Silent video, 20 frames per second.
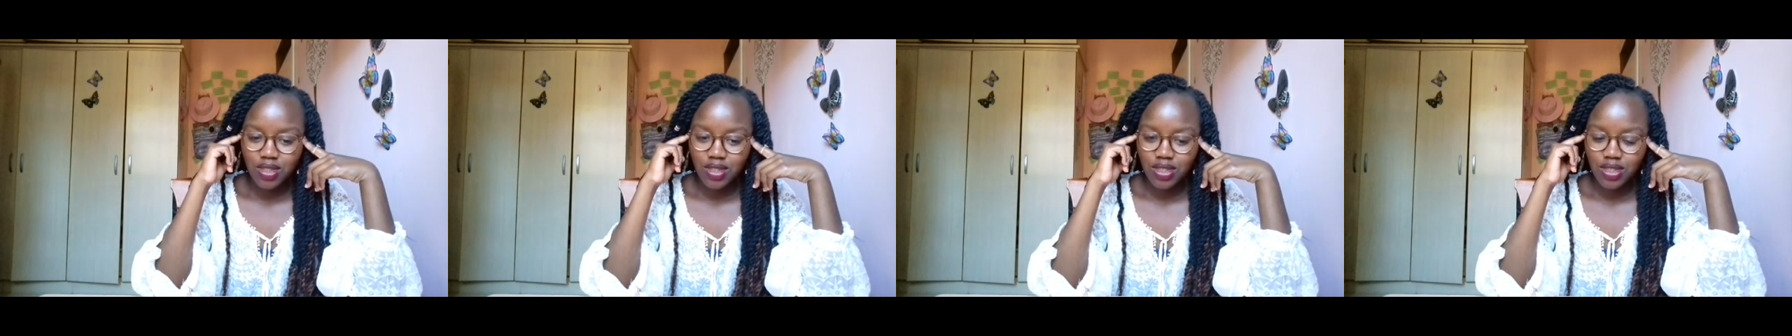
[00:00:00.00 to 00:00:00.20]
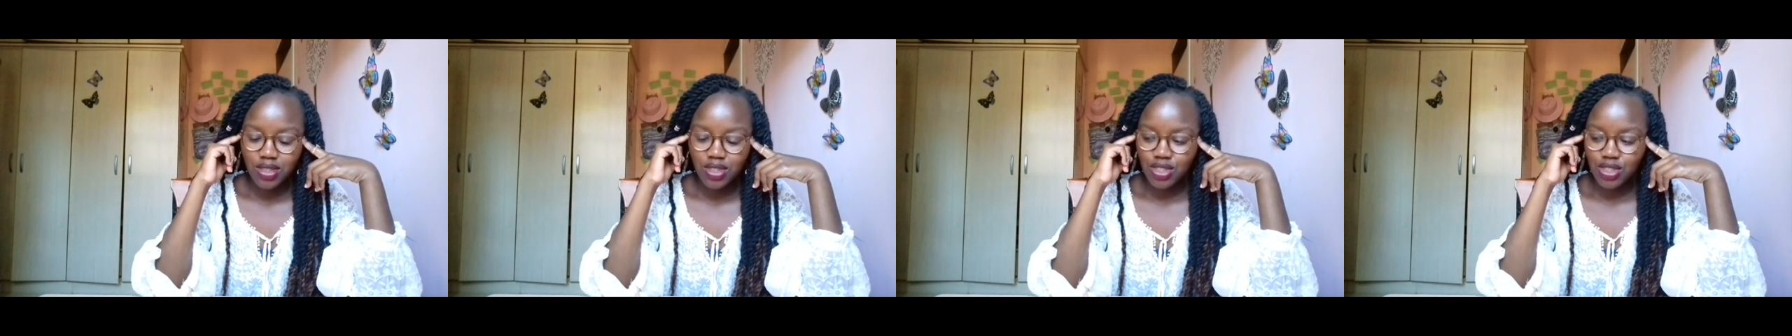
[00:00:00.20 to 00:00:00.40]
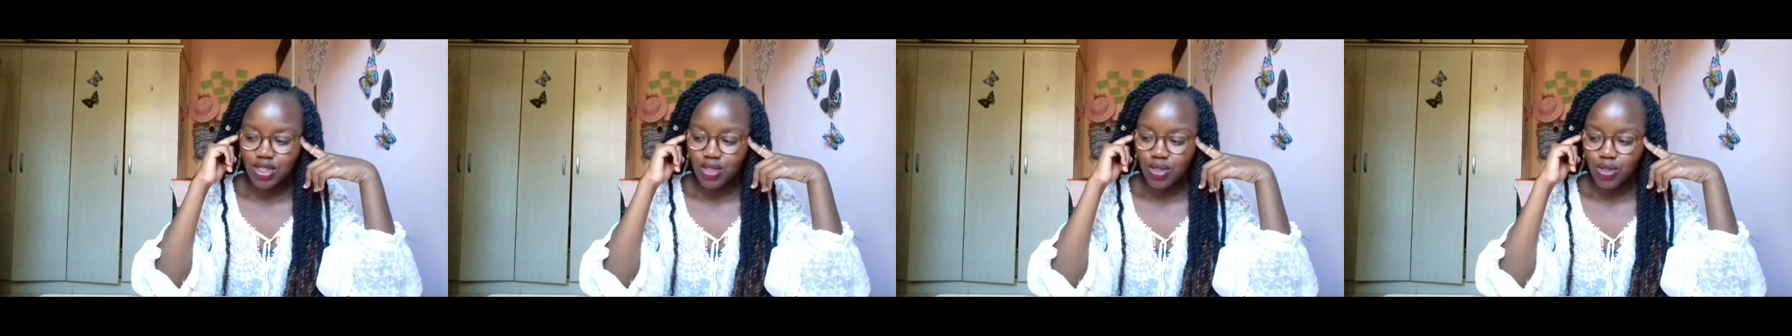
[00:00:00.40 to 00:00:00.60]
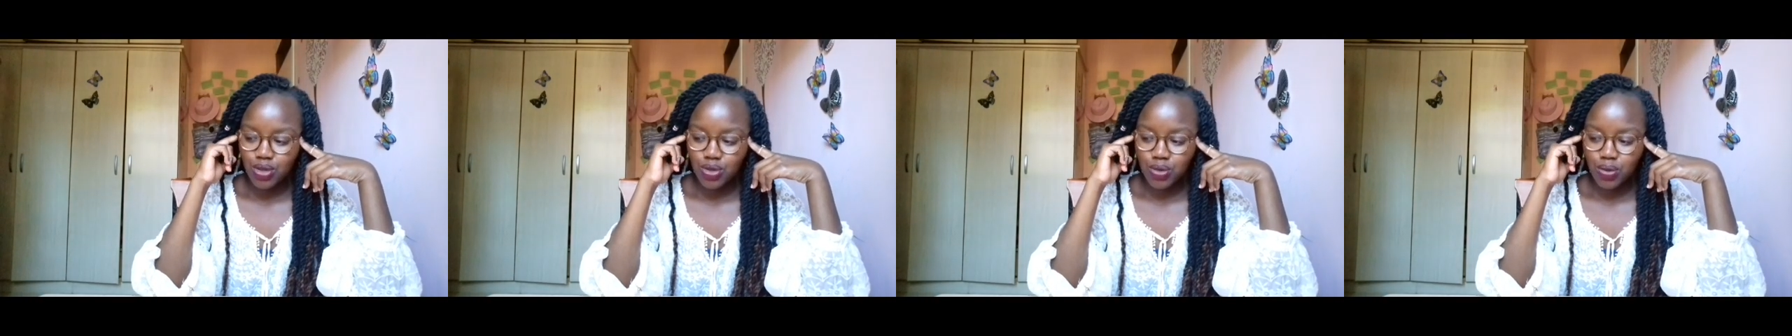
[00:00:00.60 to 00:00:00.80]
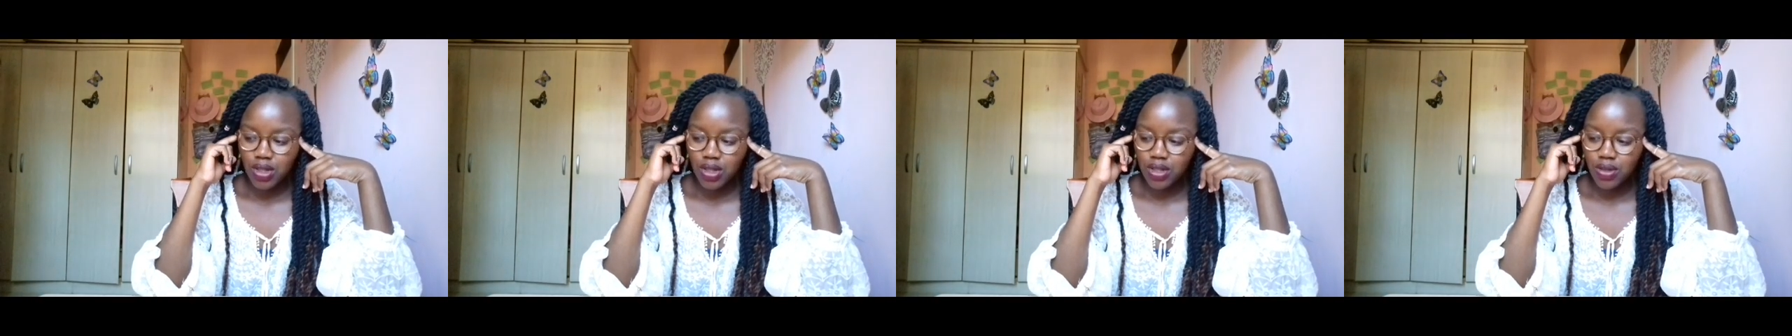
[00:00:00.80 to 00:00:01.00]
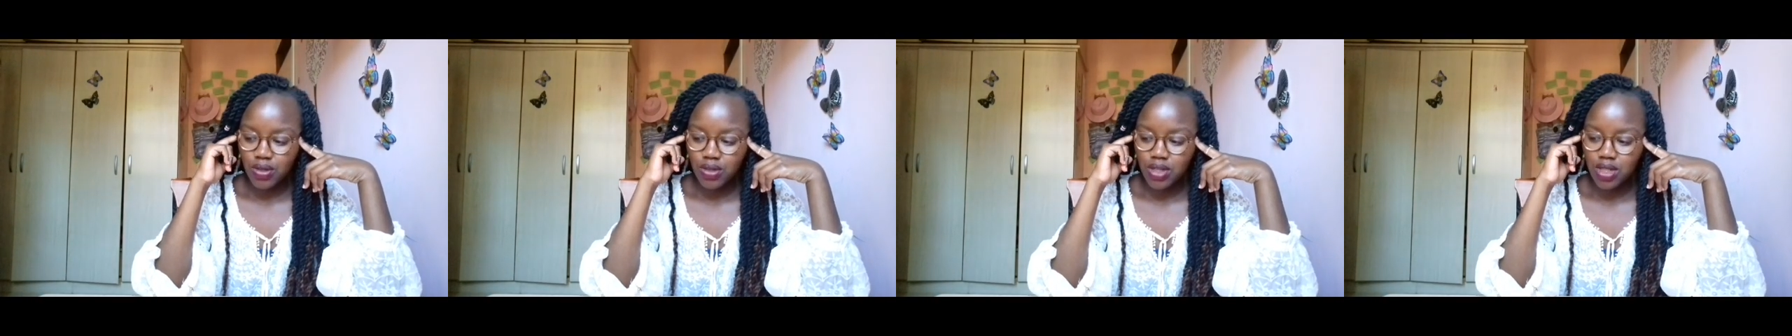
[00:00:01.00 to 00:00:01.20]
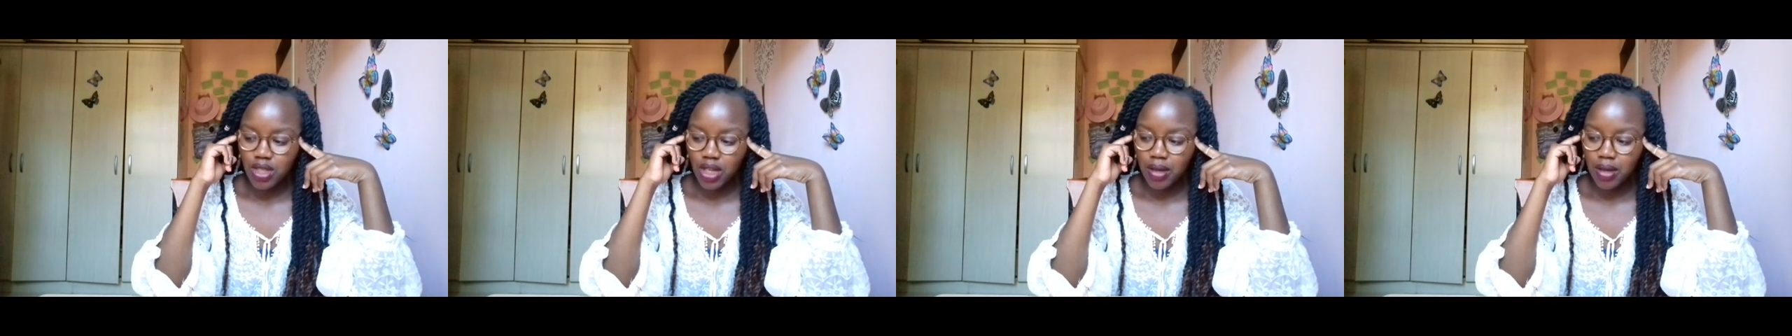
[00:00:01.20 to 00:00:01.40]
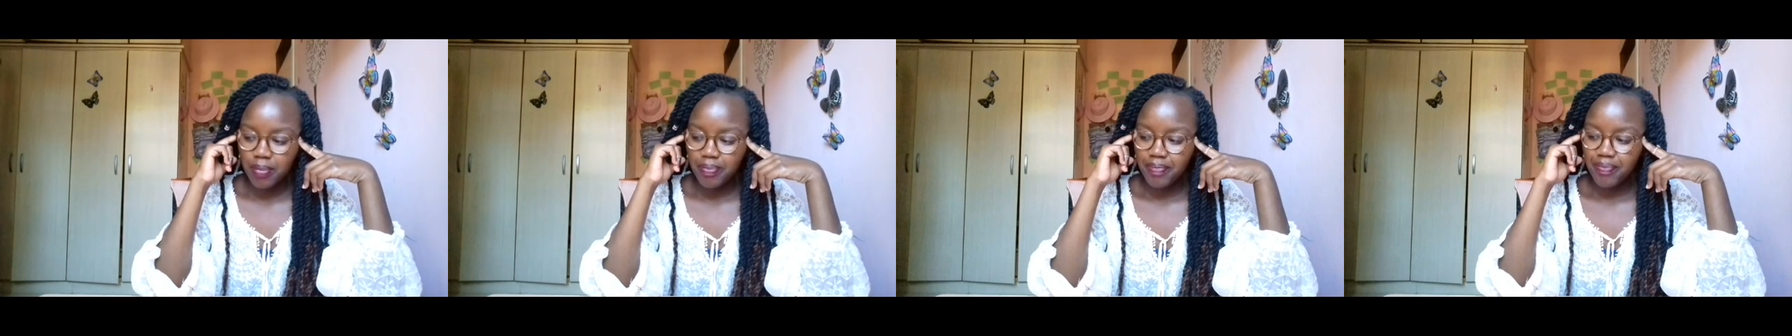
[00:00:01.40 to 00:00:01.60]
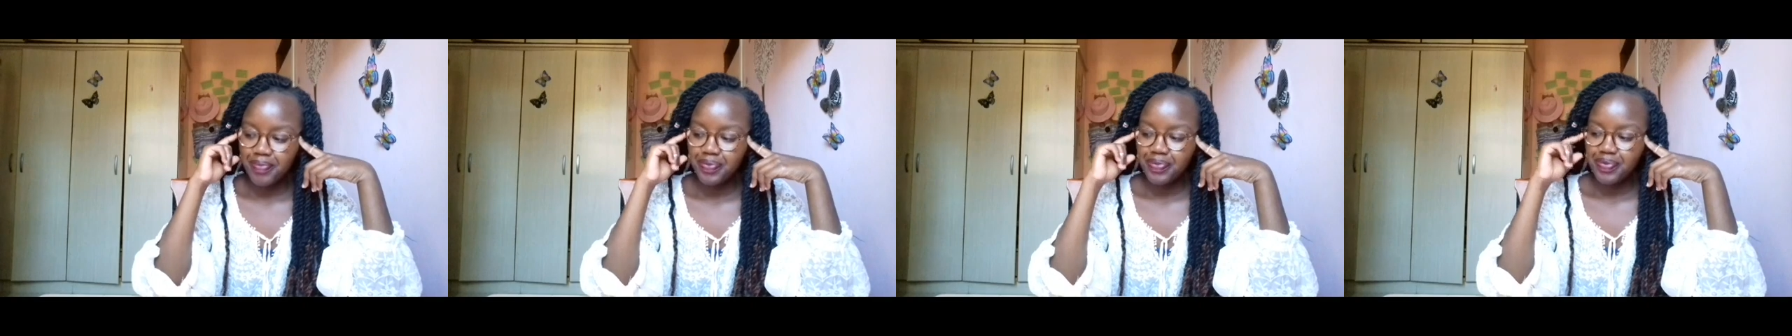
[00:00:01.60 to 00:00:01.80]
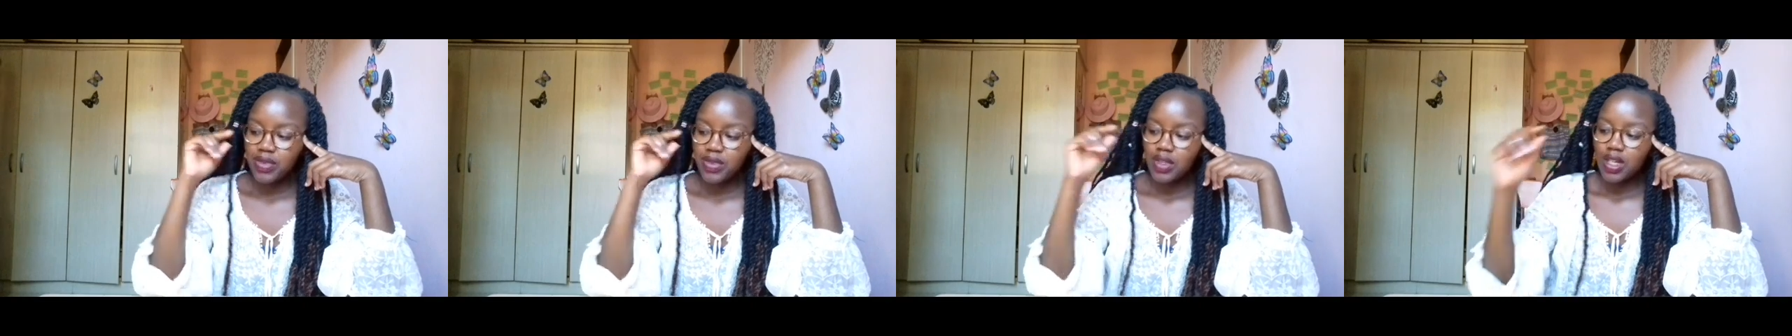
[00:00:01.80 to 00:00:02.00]
It's just not worth your
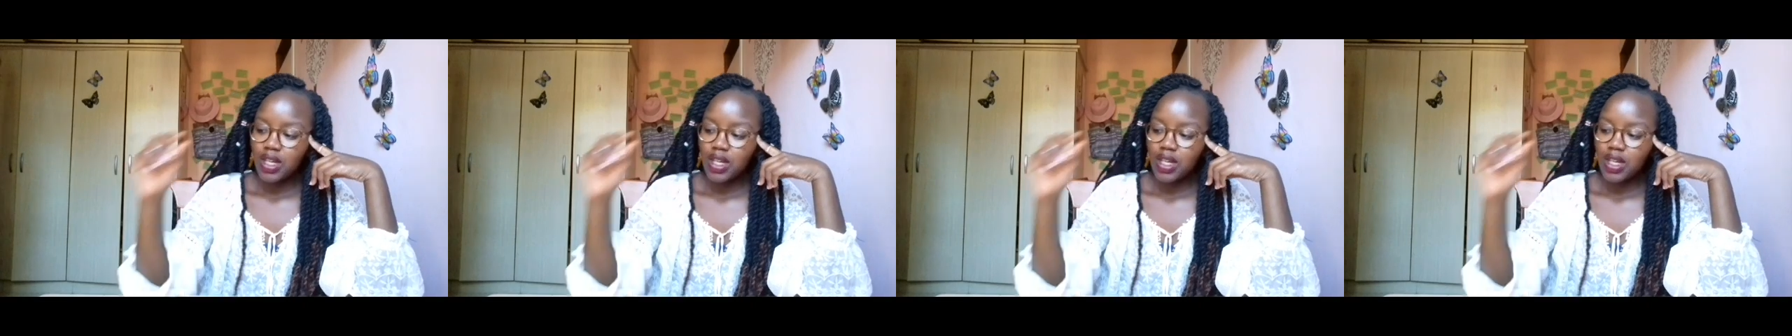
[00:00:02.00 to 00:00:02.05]
time.